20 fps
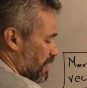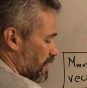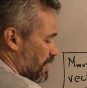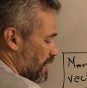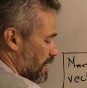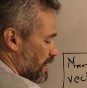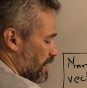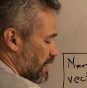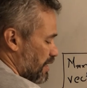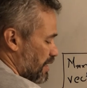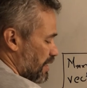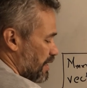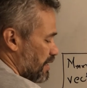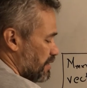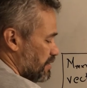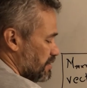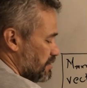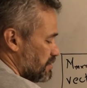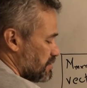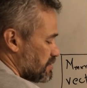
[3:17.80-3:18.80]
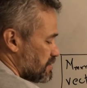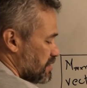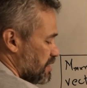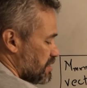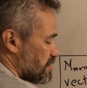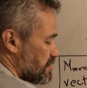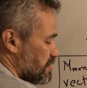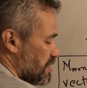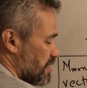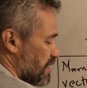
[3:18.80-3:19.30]
An,
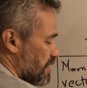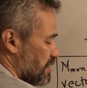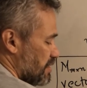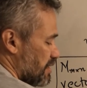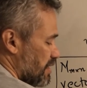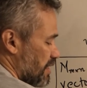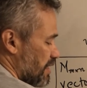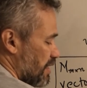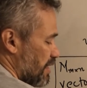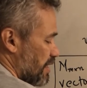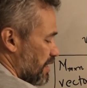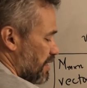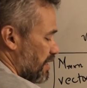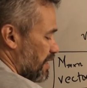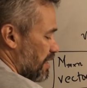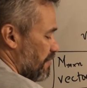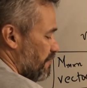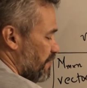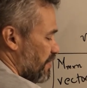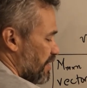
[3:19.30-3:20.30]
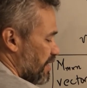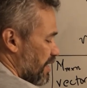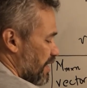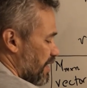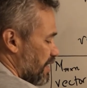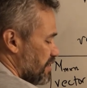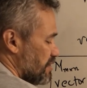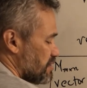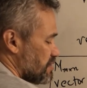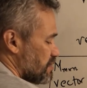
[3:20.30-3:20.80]
such that every
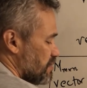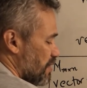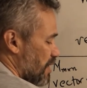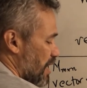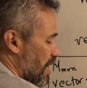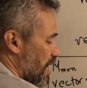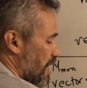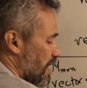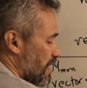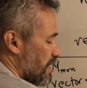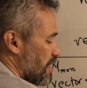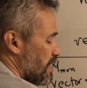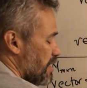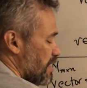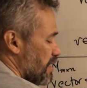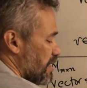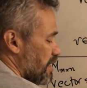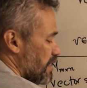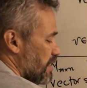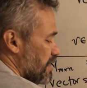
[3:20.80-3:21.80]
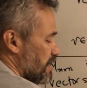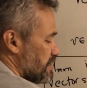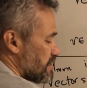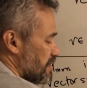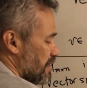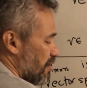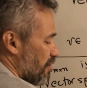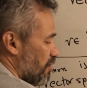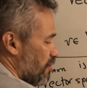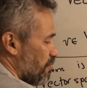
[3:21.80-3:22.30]
A sub I is
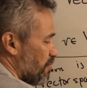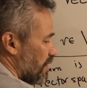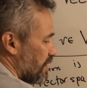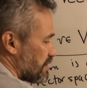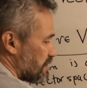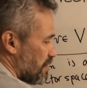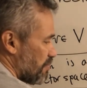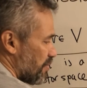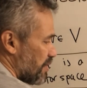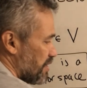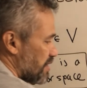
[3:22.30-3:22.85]
a complex number.